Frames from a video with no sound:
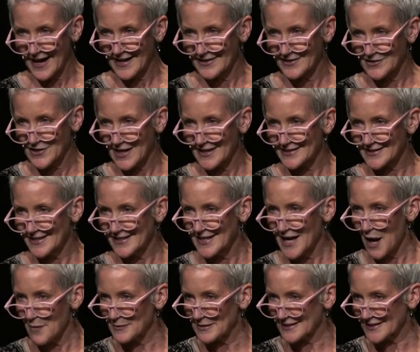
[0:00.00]
And Jason
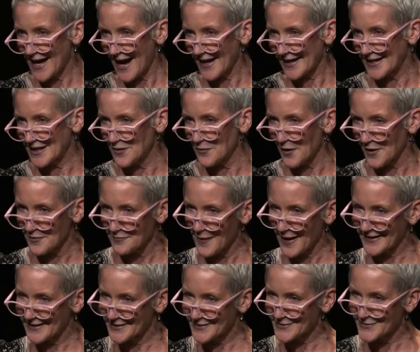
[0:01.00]
Yamasaki, one of
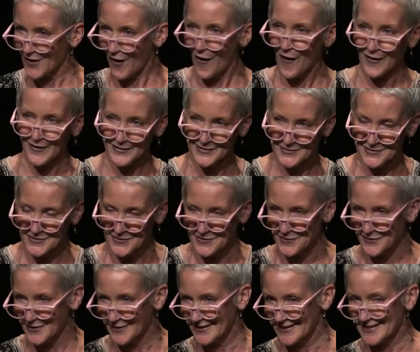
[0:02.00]
my star
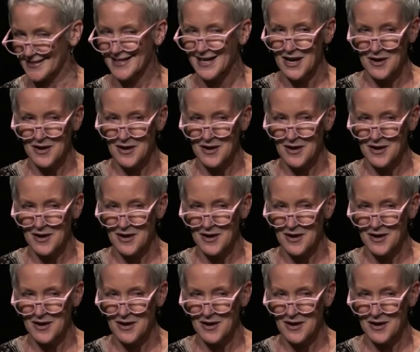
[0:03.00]
students,